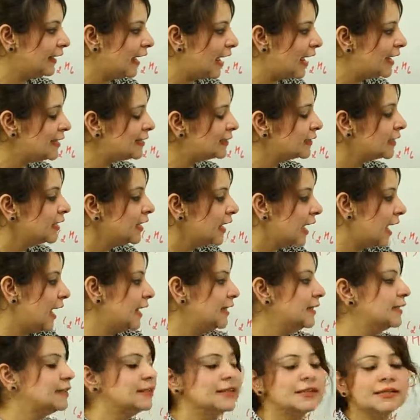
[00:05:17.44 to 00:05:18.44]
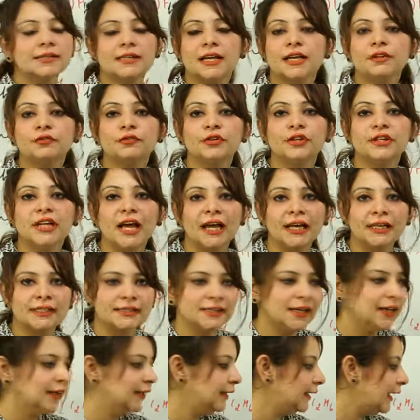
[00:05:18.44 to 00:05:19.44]
gas and this is sulfur
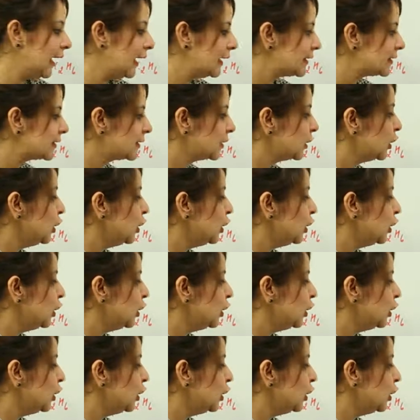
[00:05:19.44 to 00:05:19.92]
dioxide gas.